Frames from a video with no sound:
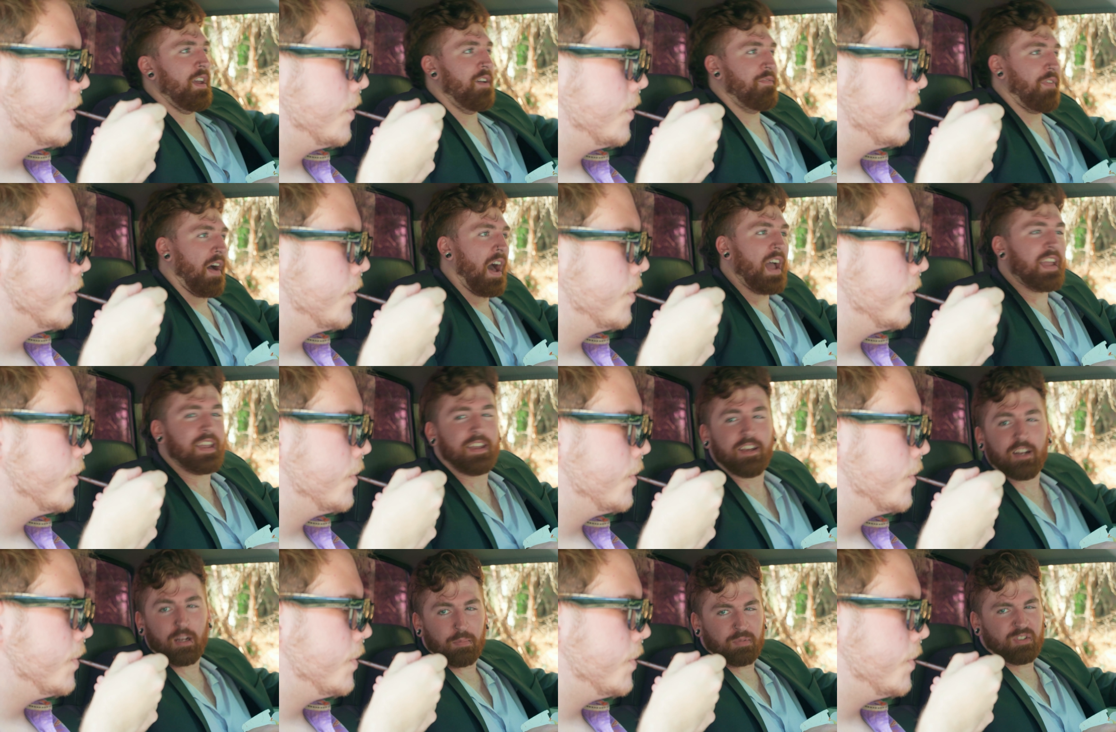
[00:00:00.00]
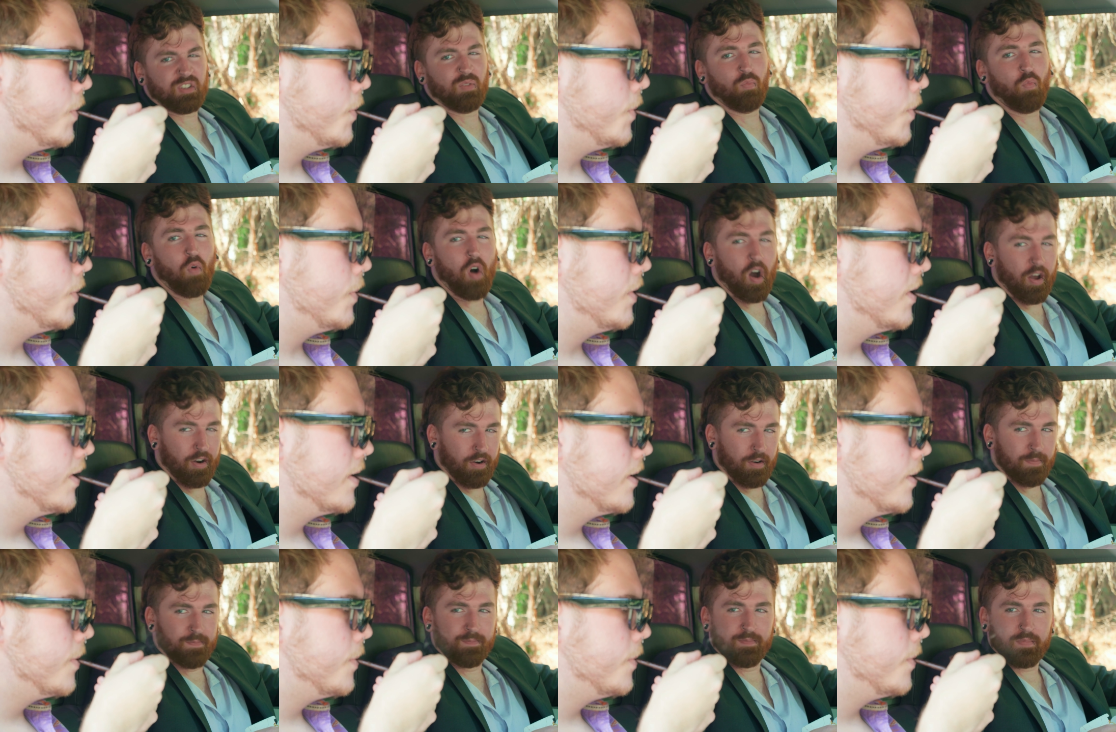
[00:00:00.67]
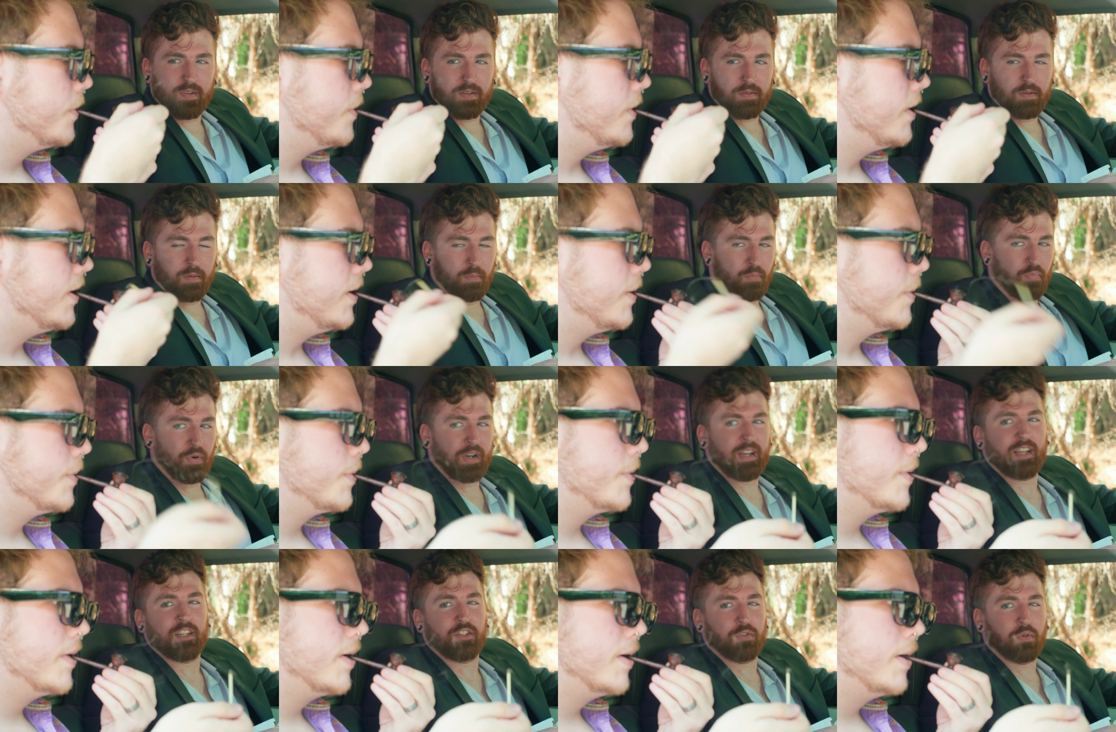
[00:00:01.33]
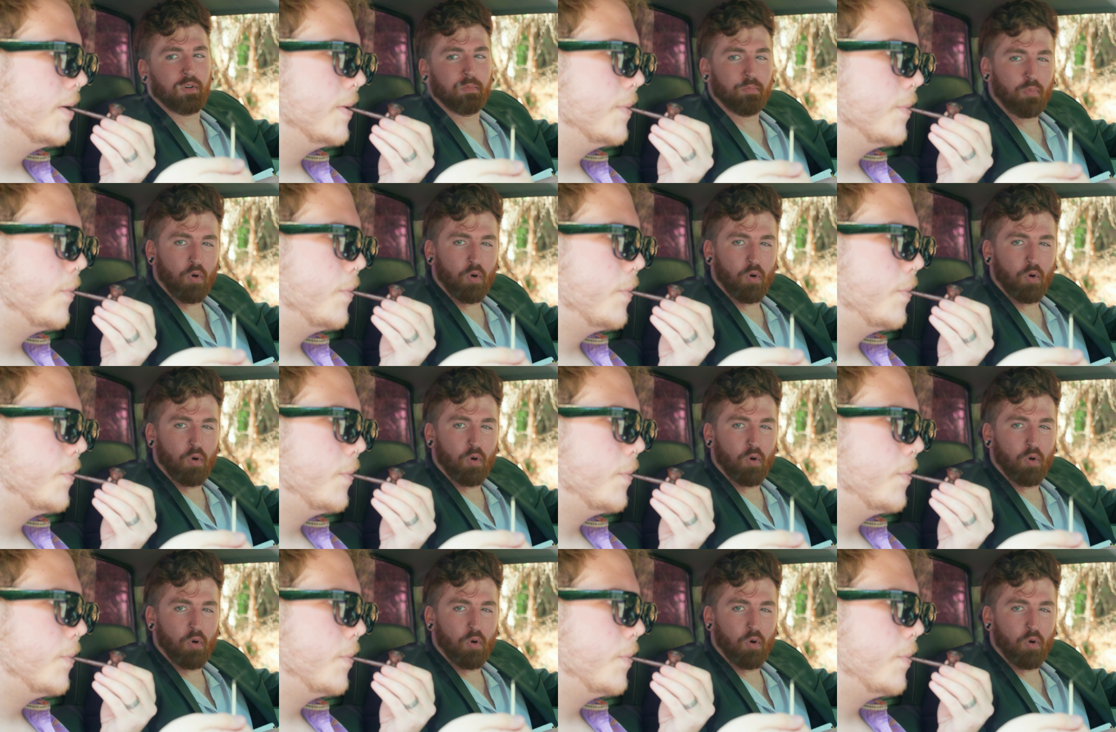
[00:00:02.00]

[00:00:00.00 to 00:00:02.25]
Speaker 1: If I heat up some water, bring it to a